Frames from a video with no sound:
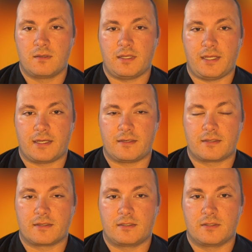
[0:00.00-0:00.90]
And
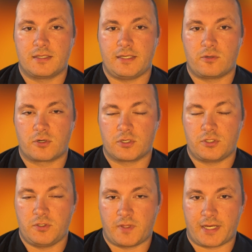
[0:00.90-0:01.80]
in order to
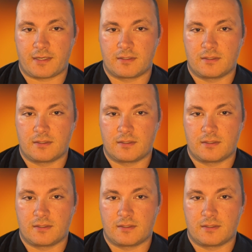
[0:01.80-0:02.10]
do that,